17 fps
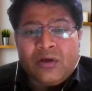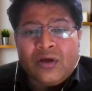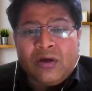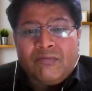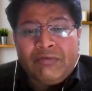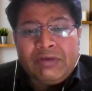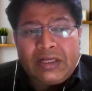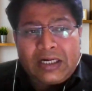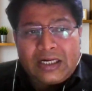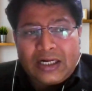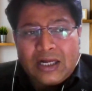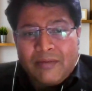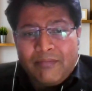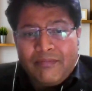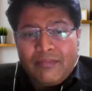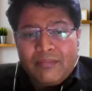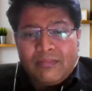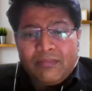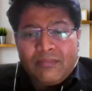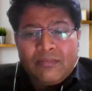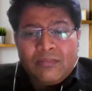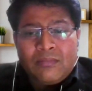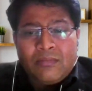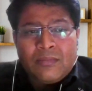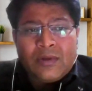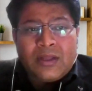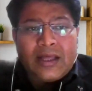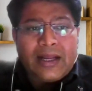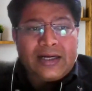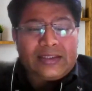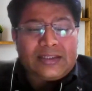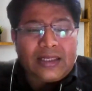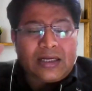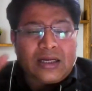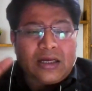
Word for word: we come at the